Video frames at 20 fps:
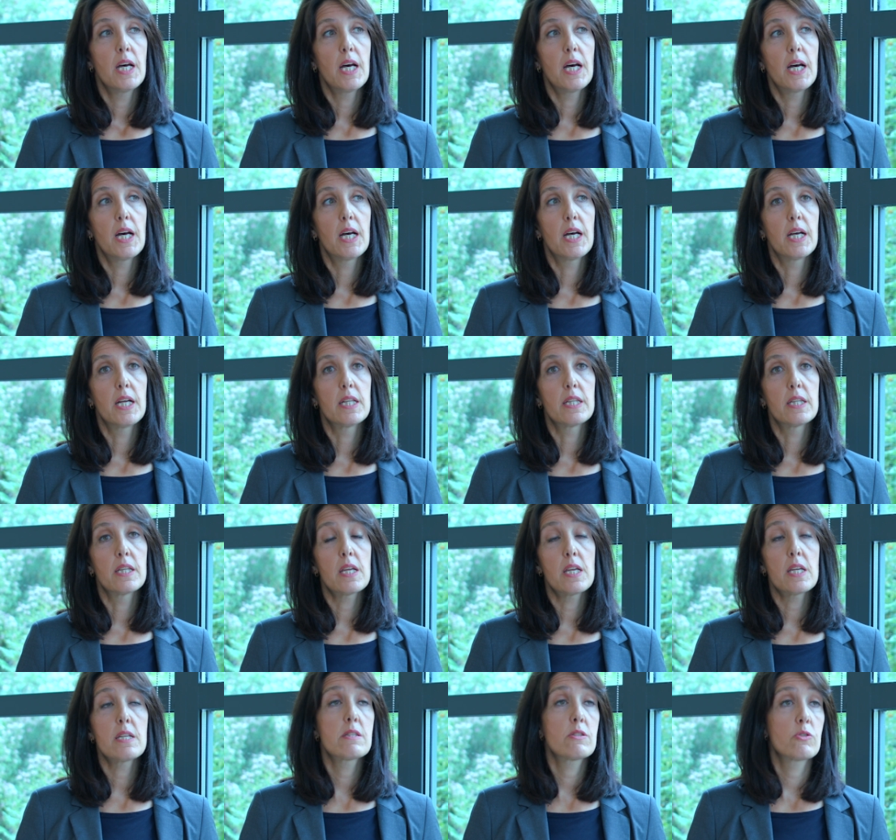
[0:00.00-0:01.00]

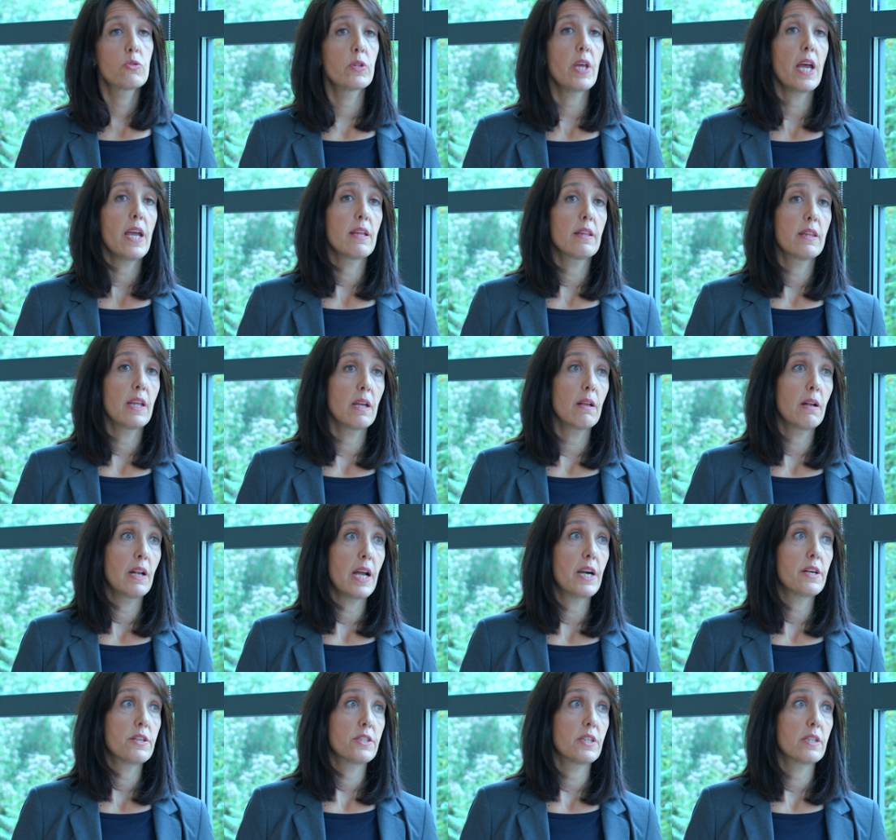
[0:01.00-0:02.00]
and is today the
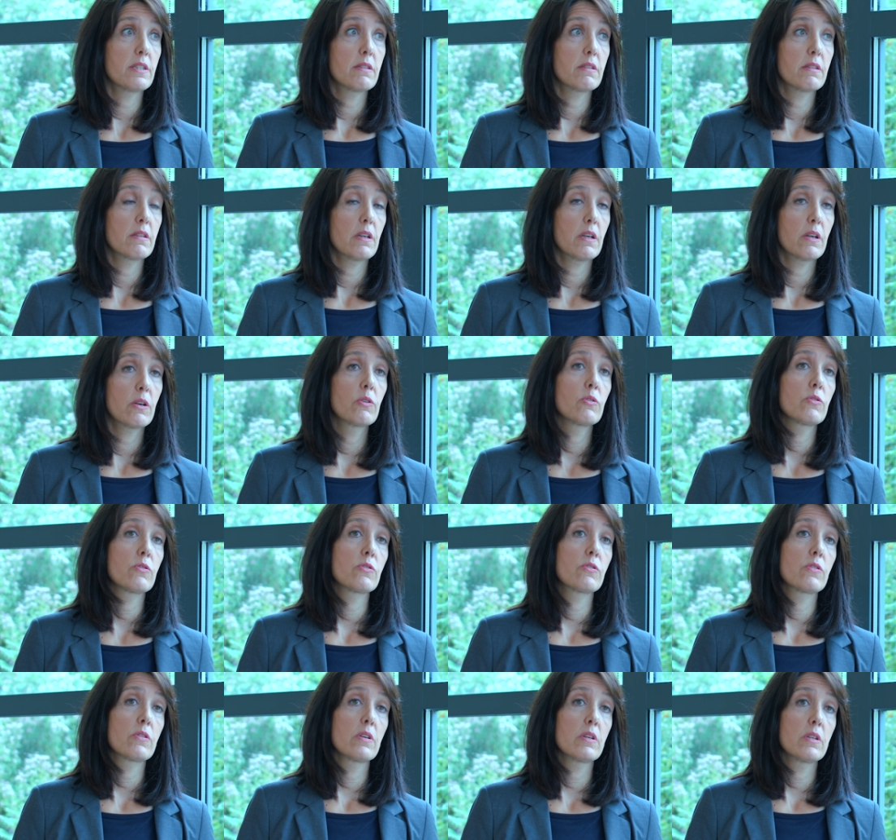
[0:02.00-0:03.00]
largest
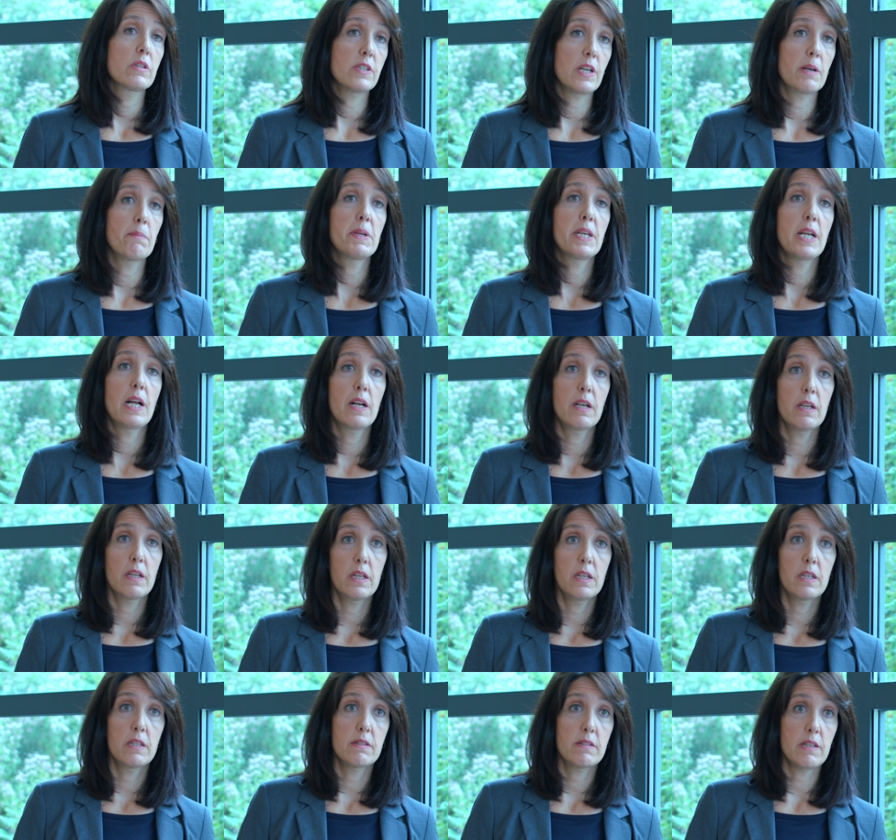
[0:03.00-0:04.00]
cruise terminal
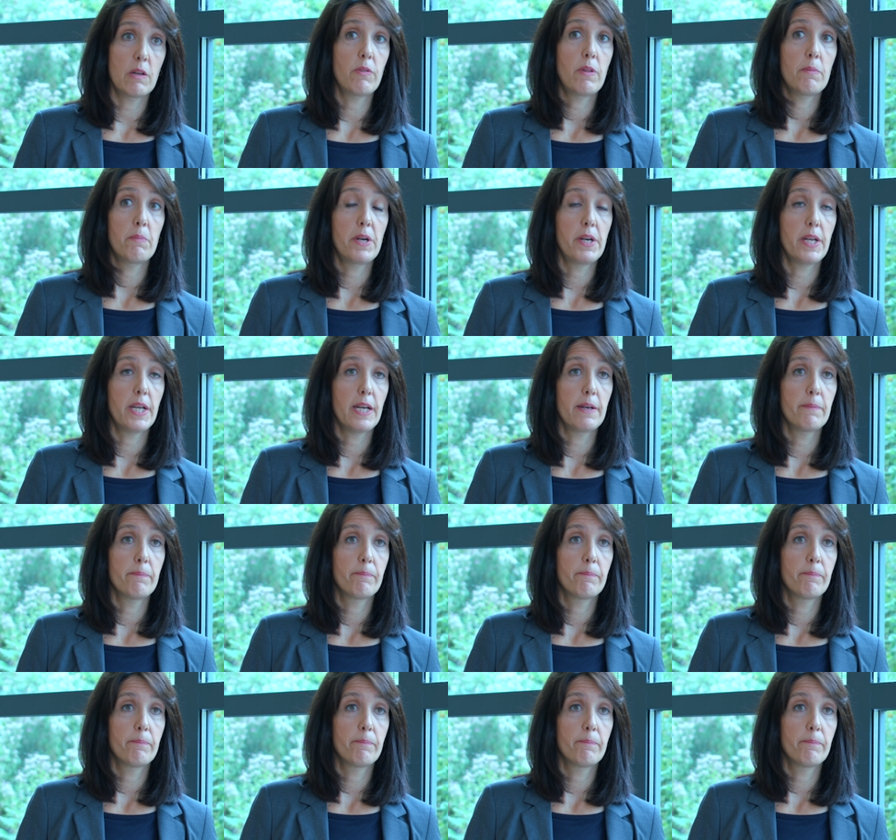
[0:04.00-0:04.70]
in South America.